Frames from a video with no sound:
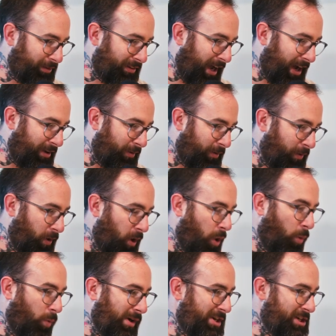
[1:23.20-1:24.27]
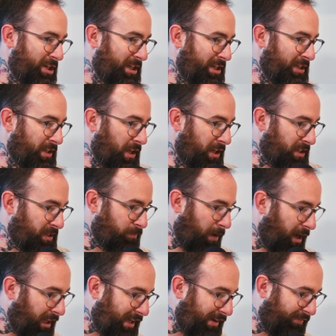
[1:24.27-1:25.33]
tattoo, which is a
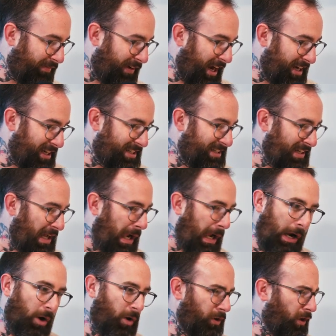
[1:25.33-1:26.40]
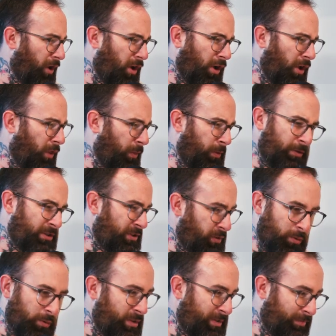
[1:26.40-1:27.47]
smiley face on this
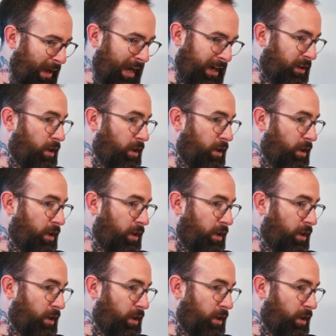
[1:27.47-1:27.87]
dude's back.